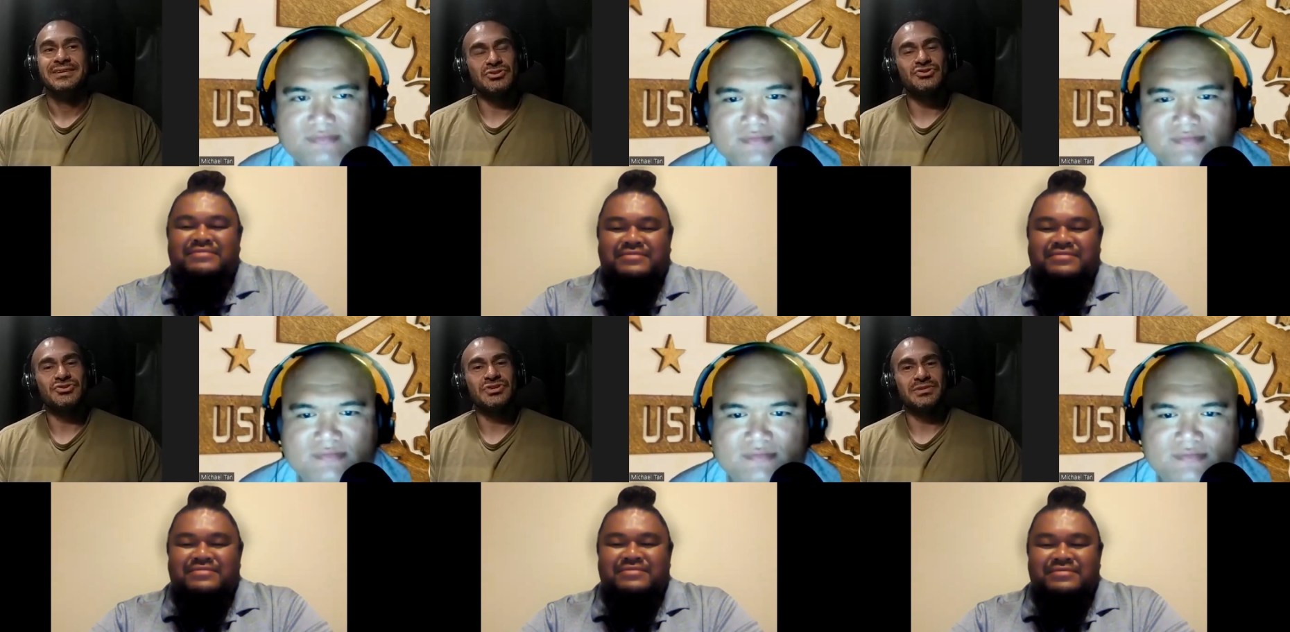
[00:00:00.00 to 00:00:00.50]

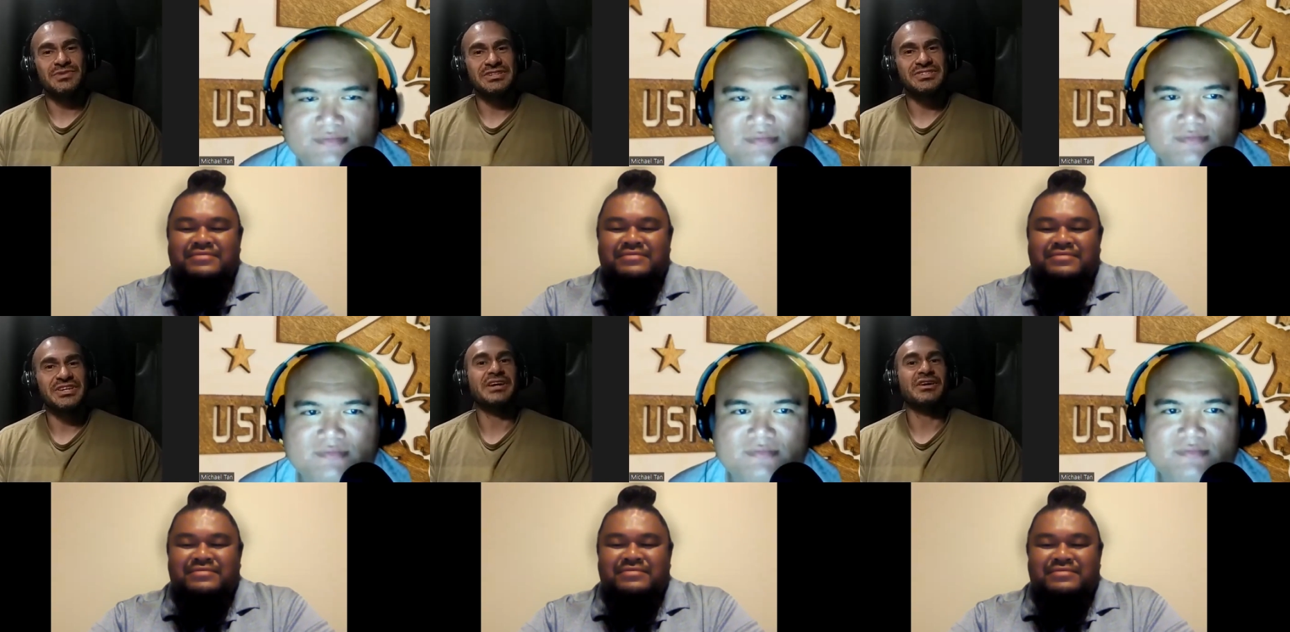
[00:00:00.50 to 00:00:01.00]
Speaker 1: usually
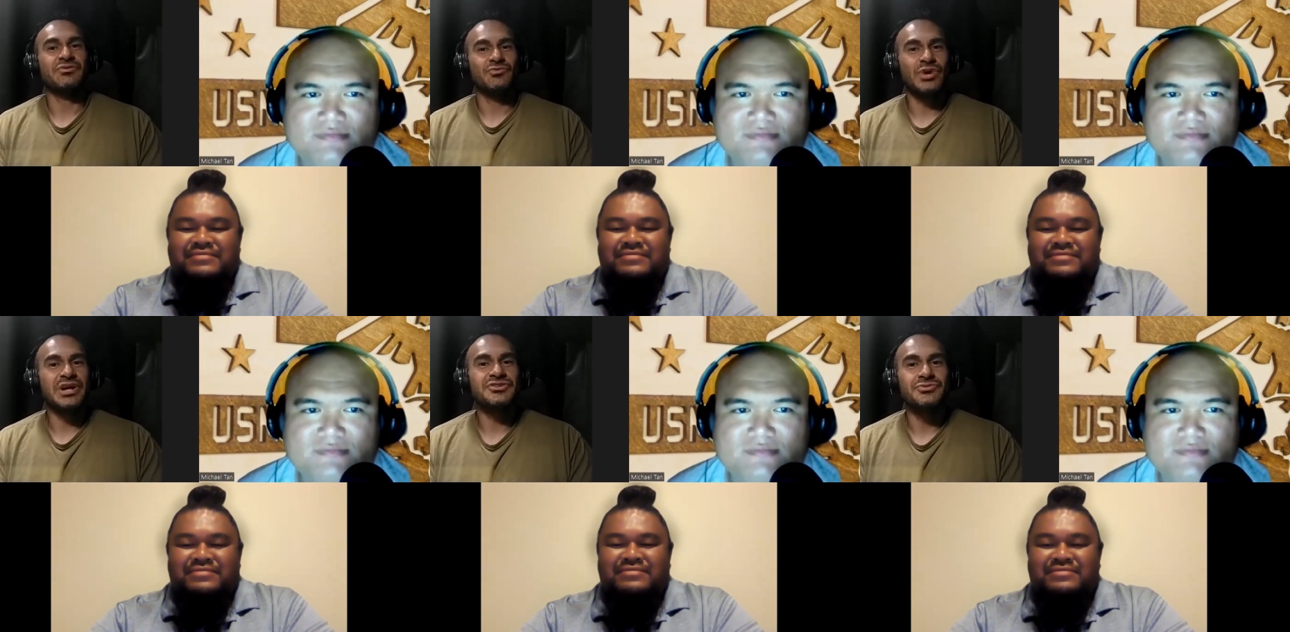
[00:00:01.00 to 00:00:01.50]
that's like a
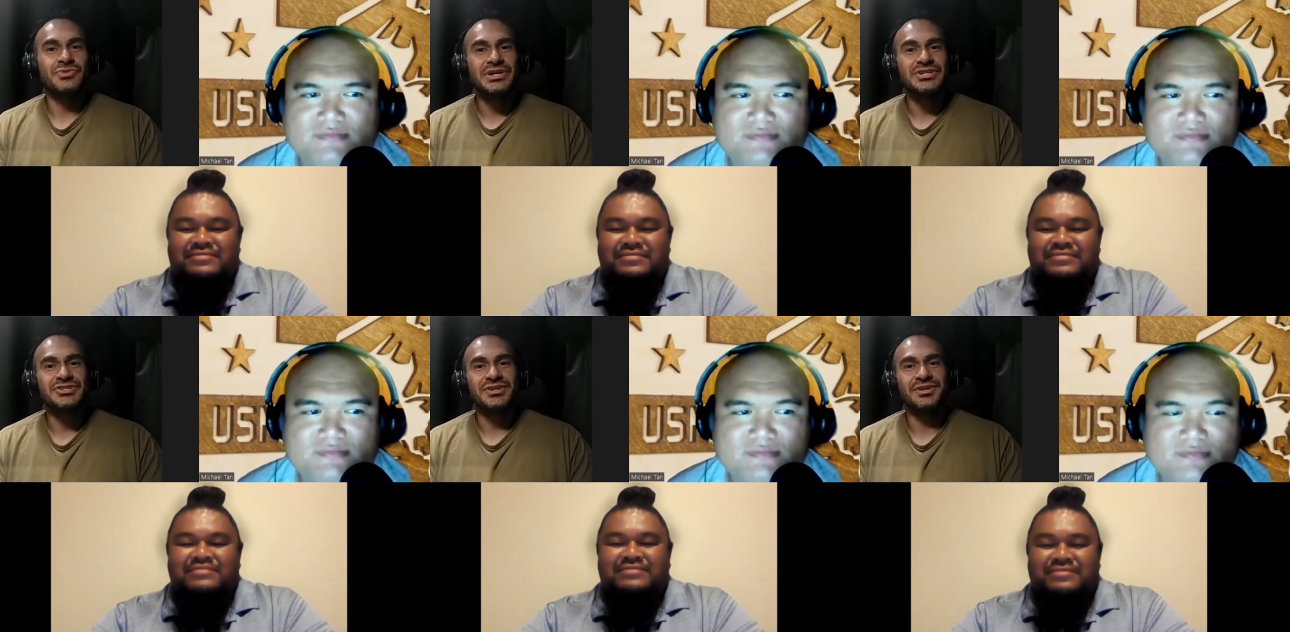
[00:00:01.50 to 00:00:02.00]

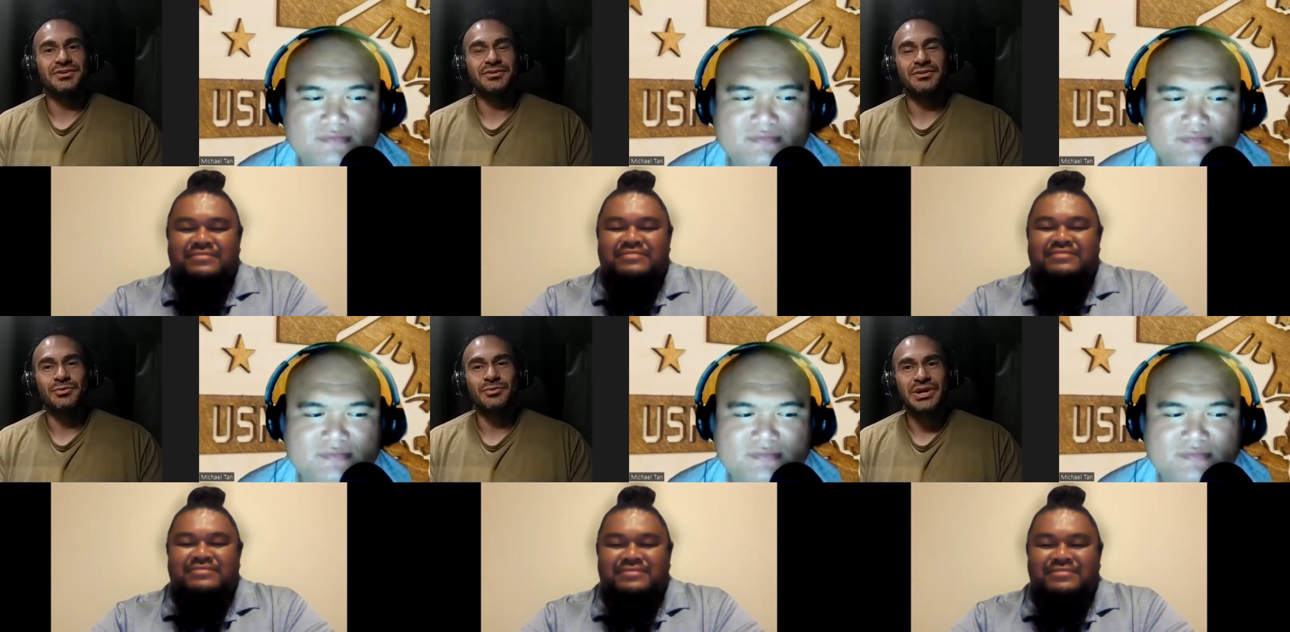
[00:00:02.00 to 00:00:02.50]
graduation
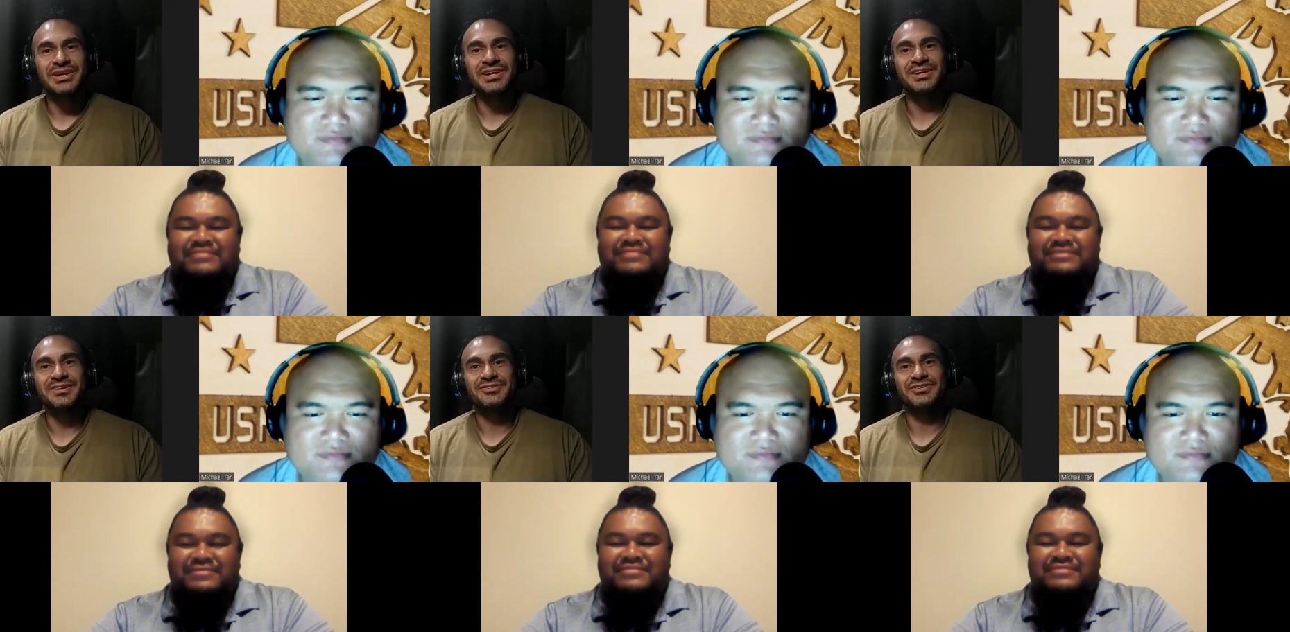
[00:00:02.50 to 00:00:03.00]
or a
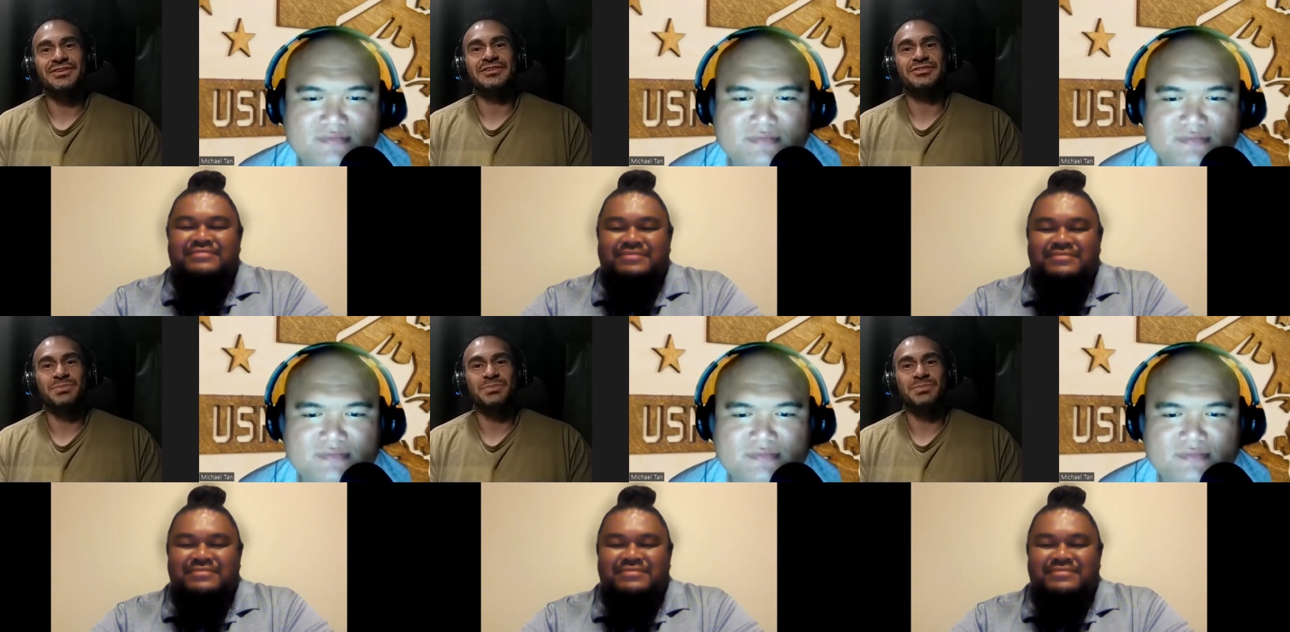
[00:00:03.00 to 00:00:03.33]
wedding or some, a